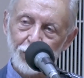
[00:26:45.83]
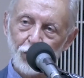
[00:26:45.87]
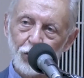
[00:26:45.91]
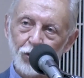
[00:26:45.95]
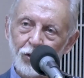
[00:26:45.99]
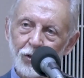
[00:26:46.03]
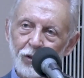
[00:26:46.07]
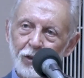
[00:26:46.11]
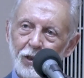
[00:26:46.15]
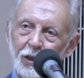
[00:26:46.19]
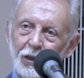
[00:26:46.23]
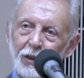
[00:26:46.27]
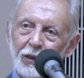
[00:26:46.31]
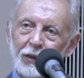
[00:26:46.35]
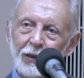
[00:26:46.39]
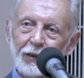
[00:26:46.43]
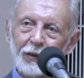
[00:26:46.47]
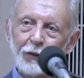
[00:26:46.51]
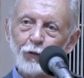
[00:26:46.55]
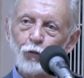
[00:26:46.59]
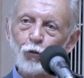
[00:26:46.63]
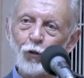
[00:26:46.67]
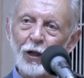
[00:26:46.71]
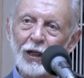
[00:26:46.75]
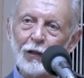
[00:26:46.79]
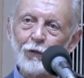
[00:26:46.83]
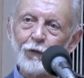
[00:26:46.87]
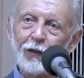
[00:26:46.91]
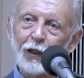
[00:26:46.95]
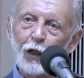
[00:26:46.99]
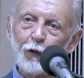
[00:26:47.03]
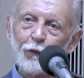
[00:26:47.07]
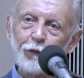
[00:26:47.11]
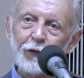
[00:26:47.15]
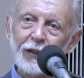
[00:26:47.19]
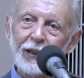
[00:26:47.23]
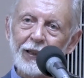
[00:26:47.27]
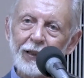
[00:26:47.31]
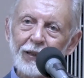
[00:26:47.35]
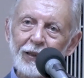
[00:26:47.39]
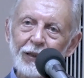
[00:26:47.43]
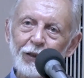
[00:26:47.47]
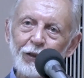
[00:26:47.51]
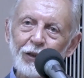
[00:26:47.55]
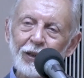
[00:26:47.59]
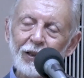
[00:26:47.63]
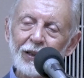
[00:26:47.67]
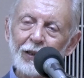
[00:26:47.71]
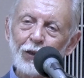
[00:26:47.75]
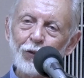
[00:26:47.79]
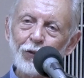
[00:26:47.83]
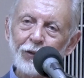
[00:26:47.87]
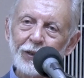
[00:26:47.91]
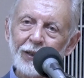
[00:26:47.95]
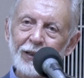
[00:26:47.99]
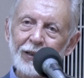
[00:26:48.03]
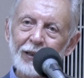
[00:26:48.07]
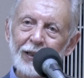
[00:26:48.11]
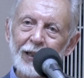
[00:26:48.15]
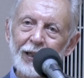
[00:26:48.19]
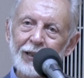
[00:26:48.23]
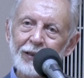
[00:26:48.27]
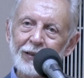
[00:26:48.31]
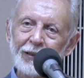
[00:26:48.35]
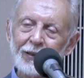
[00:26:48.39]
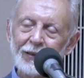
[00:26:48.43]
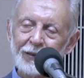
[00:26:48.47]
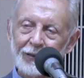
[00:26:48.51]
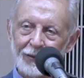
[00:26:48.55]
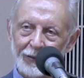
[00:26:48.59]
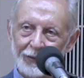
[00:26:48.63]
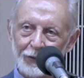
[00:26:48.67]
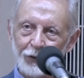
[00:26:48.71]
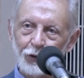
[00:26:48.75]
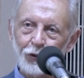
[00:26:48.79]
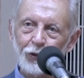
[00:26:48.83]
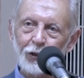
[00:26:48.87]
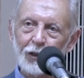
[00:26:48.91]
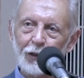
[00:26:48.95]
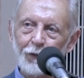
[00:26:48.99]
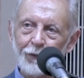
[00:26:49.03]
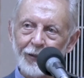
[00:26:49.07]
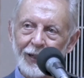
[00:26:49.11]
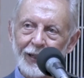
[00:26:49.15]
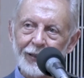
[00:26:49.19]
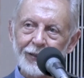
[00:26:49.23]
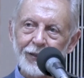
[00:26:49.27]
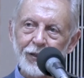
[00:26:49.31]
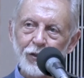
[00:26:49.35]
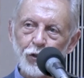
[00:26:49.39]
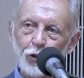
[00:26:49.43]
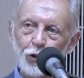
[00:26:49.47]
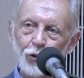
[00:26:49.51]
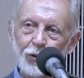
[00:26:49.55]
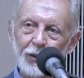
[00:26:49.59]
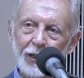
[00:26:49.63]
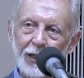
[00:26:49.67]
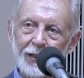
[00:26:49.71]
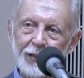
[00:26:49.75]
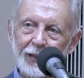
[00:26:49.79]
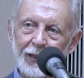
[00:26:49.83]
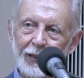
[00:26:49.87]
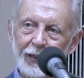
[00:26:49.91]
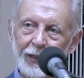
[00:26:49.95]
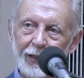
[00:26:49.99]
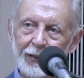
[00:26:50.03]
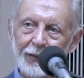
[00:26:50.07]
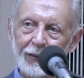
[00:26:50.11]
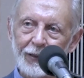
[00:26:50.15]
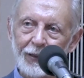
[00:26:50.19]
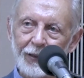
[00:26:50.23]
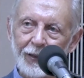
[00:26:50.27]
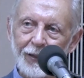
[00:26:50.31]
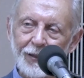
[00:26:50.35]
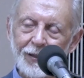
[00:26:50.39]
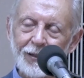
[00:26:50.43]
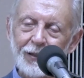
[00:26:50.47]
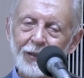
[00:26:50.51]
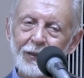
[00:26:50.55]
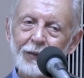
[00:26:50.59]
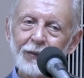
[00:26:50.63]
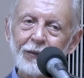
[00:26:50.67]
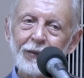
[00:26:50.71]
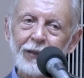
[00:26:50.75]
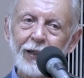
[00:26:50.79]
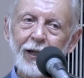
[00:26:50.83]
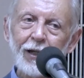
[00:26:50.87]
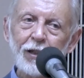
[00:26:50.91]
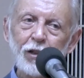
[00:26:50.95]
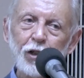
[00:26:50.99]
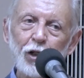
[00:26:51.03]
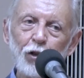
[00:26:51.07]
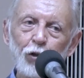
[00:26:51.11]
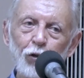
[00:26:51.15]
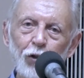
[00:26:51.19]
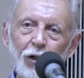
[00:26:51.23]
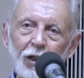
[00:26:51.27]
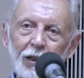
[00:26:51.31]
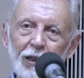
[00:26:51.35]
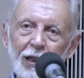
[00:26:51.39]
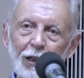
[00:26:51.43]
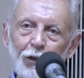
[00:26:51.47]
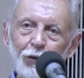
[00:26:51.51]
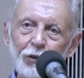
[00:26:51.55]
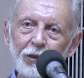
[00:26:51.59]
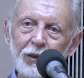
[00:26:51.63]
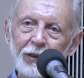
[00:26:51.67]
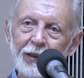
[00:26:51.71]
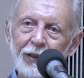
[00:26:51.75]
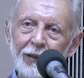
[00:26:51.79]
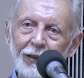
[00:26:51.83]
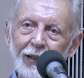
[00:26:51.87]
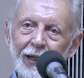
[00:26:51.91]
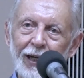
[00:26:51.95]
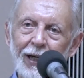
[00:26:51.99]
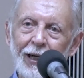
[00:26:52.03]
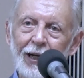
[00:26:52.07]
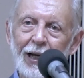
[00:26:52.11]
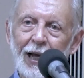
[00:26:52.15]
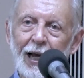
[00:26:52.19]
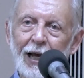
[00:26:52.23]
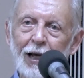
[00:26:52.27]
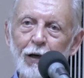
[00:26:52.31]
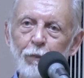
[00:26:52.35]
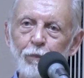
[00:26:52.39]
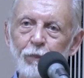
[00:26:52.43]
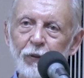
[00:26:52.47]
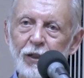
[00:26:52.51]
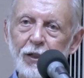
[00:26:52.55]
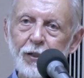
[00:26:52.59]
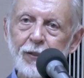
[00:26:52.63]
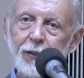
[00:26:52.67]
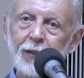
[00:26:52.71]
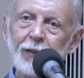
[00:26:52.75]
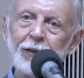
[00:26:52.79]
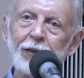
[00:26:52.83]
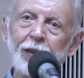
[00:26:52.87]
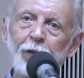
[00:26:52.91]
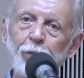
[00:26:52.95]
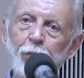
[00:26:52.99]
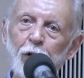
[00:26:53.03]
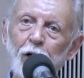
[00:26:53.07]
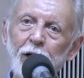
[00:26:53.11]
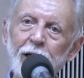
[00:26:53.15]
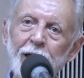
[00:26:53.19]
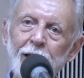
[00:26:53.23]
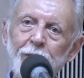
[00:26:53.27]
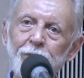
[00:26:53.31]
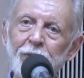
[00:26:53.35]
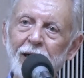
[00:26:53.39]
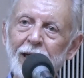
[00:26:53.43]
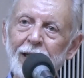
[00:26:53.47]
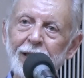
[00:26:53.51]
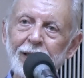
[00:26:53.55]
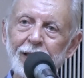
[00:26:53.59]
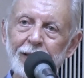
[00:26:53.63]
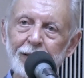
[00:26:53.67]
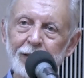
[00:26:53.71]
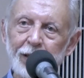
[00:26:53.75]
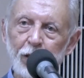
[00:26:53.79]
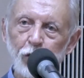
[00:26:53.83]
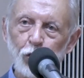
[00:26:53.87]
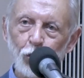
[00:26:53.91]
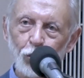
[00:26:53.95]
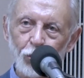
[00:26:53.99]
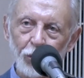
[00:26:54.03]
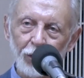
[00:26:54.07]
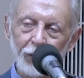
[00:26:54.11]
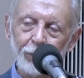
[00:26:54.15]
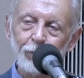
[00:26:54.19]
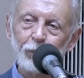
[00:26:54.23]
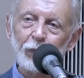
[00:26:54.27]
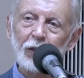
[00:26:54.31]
So one way of looking at yoga, why this yoga is integral, is takes into account the entire person, the body, mind, and the soul.